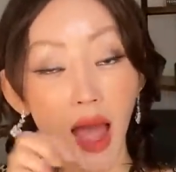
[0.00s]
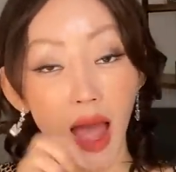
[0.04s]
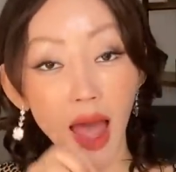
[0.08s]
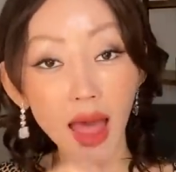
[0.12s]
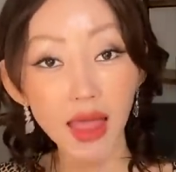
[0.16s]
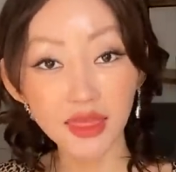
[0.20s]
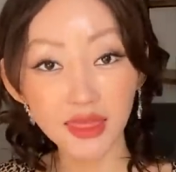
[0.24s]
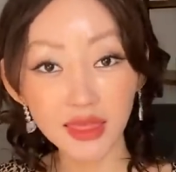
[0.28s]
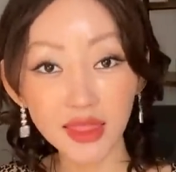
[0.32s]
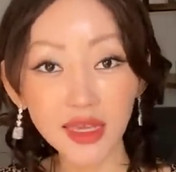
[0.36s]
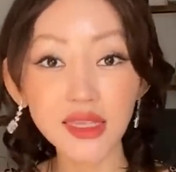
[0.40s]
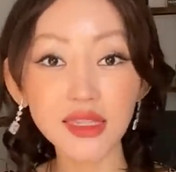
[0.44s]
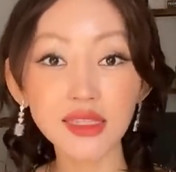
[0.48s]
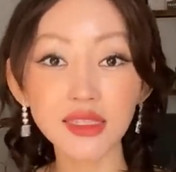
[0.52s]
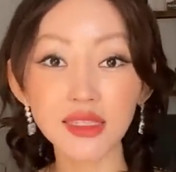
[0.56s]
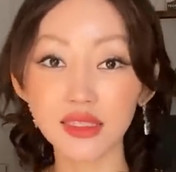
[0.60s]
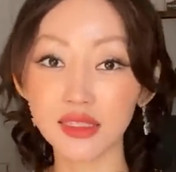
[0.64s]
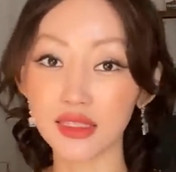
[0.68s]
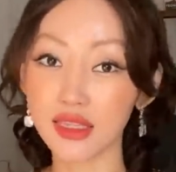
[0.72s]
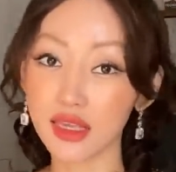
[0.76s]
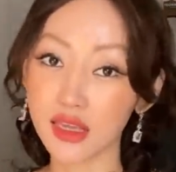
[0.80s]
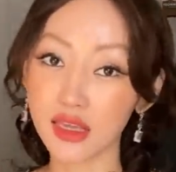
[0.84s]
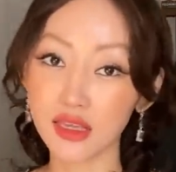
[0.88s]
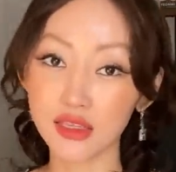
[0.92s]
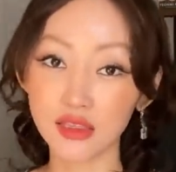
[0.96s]
And this
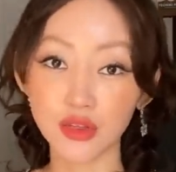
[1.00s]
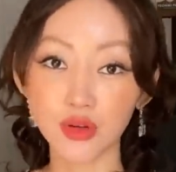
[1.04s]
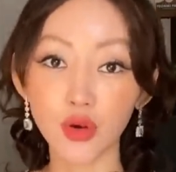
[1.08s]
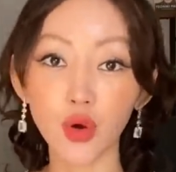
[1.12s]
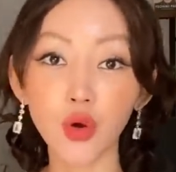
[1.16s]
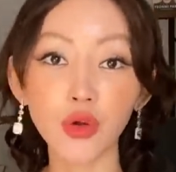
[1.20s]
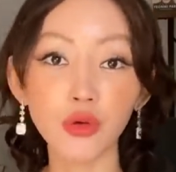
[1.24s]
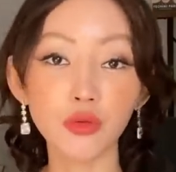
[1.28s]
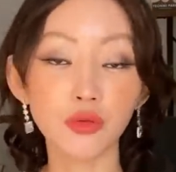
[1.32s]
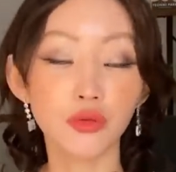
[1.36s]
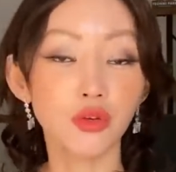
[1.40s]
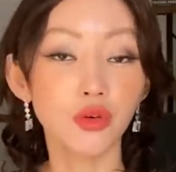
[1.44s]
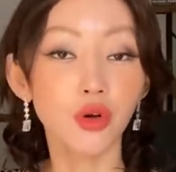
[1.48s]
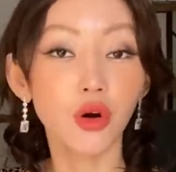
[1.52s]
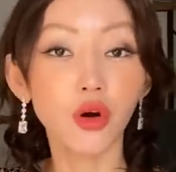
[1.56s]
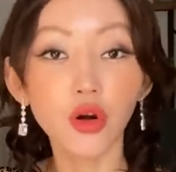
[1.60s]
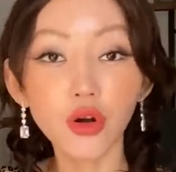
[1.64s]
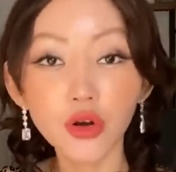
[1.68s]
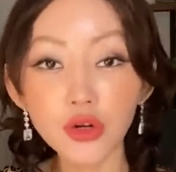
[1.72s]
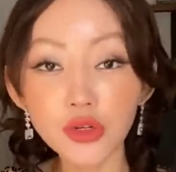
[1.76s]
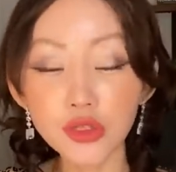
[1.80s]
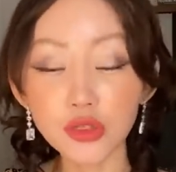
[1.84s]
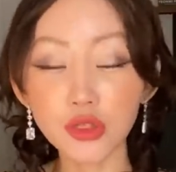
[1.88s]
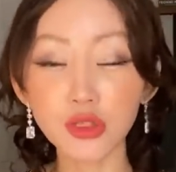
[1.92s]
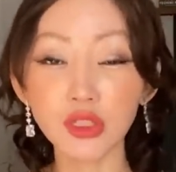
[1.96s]
thing is going to
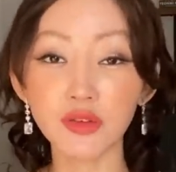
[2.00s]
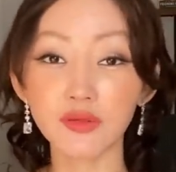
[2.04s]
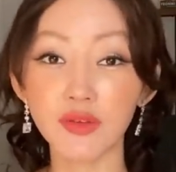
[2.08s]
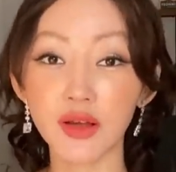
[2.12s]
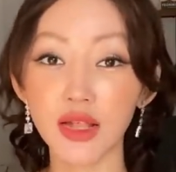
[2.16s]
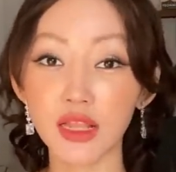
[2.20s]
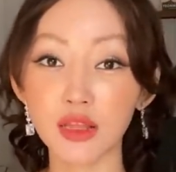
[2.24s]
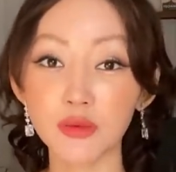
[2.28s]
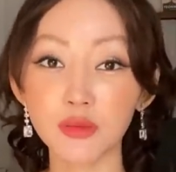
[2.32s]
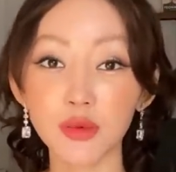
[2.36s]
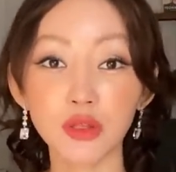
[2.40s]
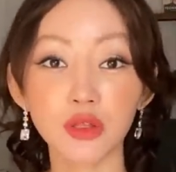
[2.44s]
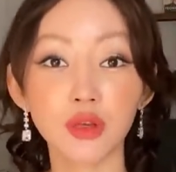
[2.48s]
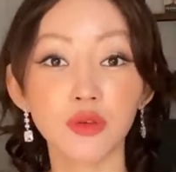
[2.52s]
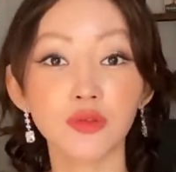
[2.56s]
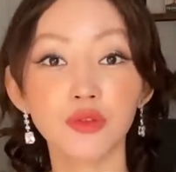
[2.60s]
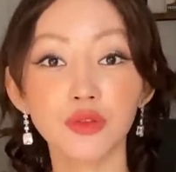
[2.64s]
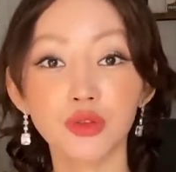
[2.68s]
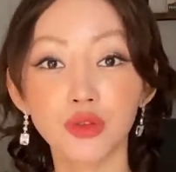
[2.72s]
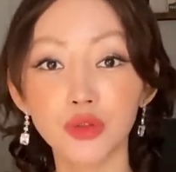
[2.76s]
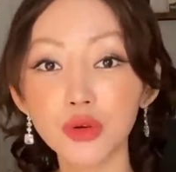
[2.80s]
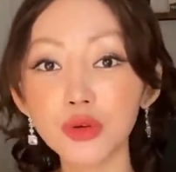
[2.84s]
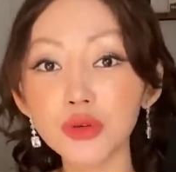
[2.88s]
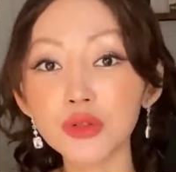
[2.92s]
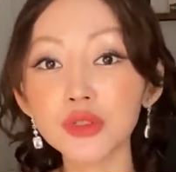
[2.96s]
urge the development of
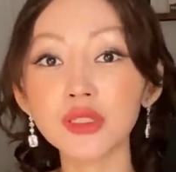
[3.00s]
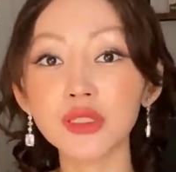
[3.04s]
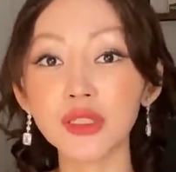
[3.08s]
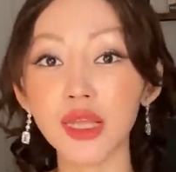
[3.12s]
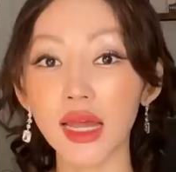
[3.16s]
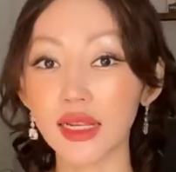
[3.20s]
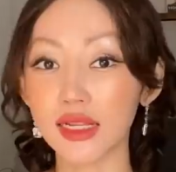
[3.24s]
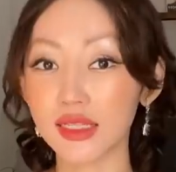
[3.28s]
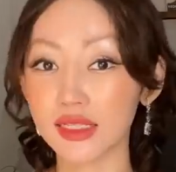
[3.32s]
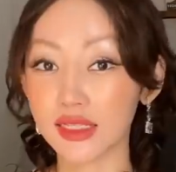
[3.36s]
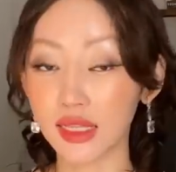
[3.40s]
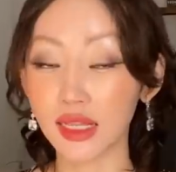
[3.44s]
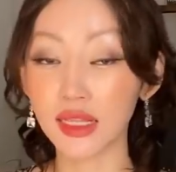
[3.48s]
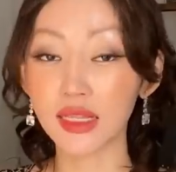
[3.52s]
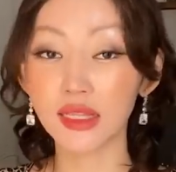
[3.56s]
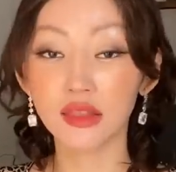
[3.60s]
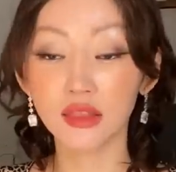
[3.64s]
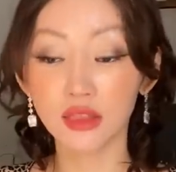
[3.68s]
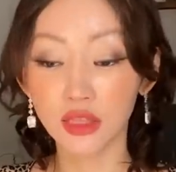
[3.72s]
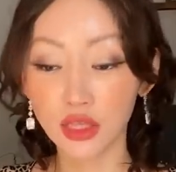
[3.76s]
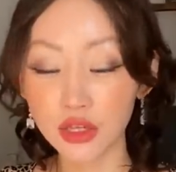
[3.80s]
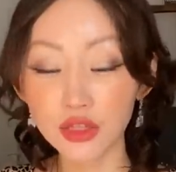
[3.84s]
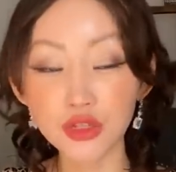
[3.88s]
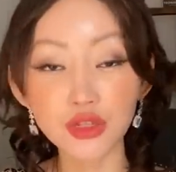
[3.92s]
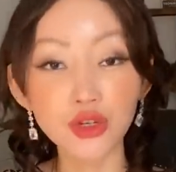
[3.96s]
nukes that is gonna
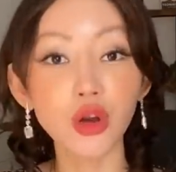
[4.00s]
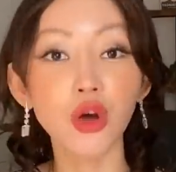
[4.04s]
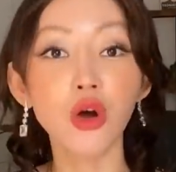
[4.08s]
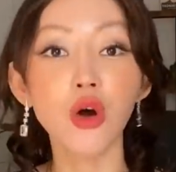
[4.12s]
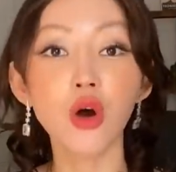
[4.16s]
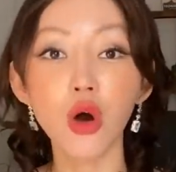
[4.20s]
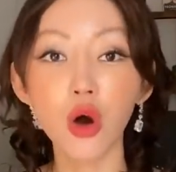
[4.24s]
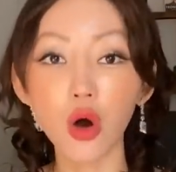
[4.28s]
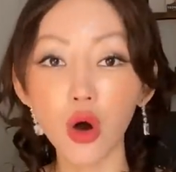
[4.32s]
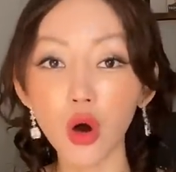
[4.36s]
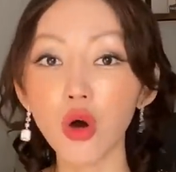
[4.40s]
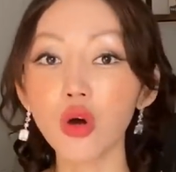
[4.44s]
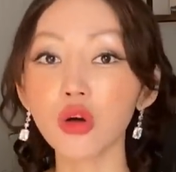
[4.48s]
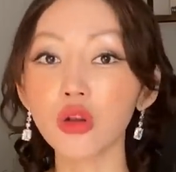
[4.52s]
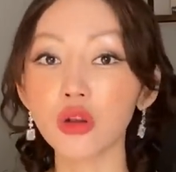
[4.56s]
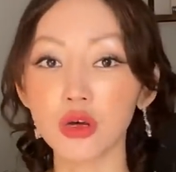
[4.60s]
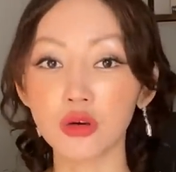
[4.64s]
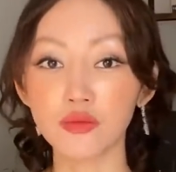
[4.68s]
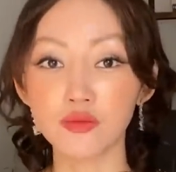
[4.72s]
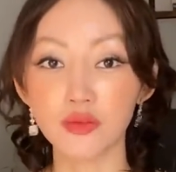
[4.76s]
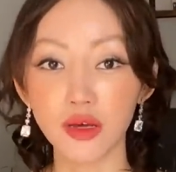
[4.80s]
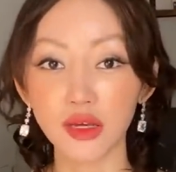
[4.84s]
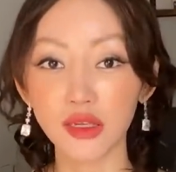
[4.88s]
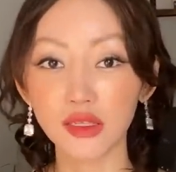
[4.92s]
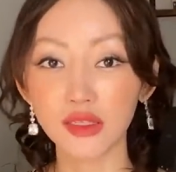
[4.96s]
endanger all
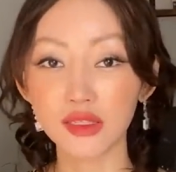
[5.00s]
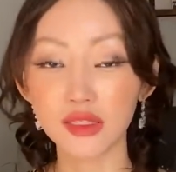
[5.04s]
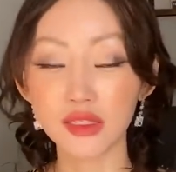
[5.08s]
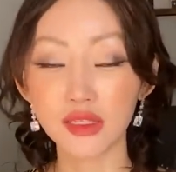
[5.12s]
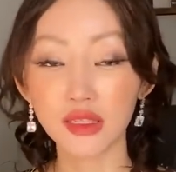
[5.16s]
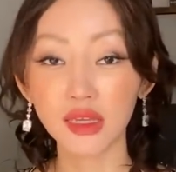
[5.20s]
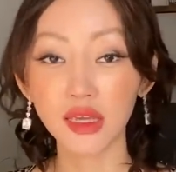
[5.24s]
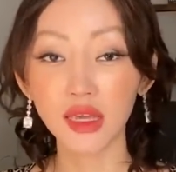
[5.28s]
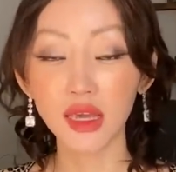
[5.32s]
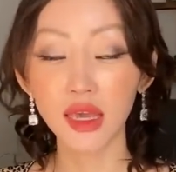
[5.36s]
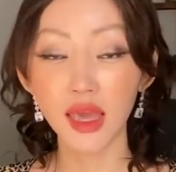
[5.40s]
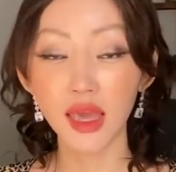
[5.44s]
of us.